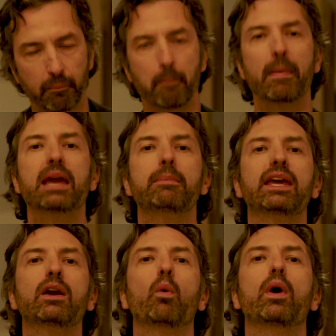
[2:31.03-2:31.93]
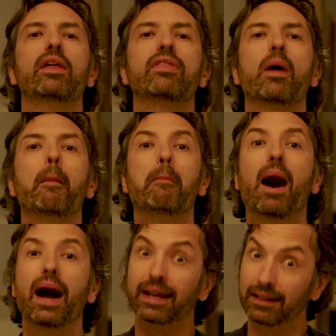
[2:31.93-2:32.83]
Maybe with
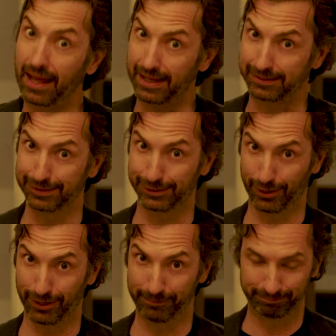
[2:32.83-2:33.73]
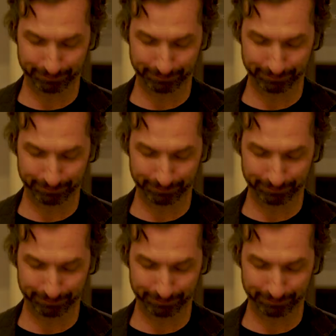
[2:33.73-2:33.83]
my glasses on.